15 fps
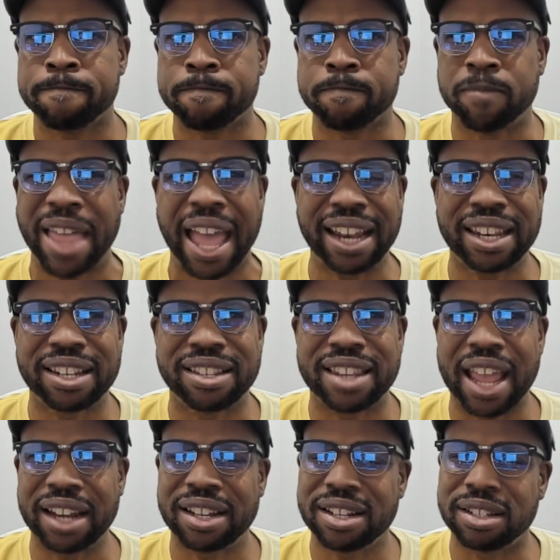that
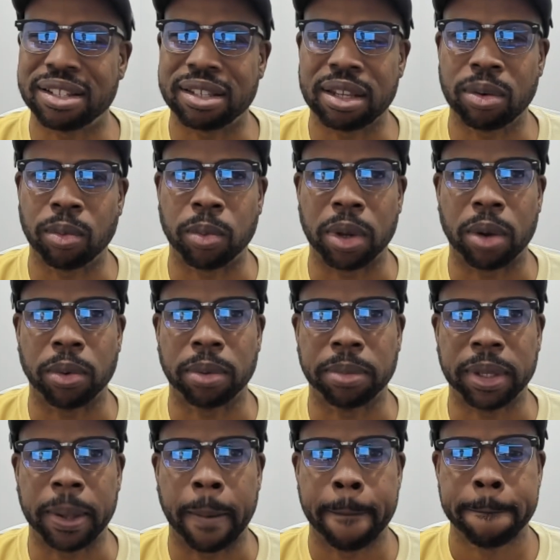didn't sit well with me.
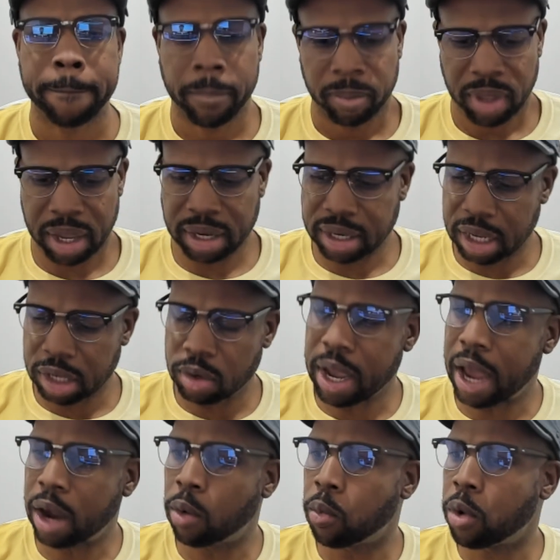And then you
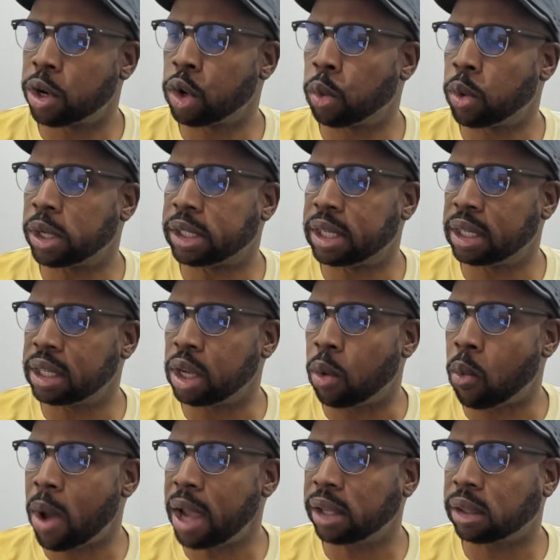got to wonder what Dillian
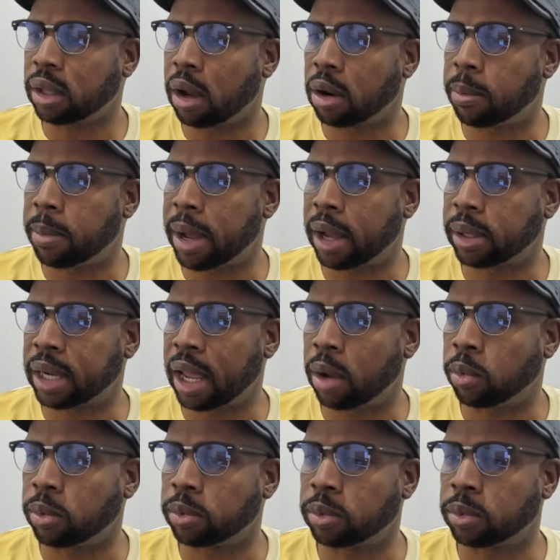Whyte thought about that.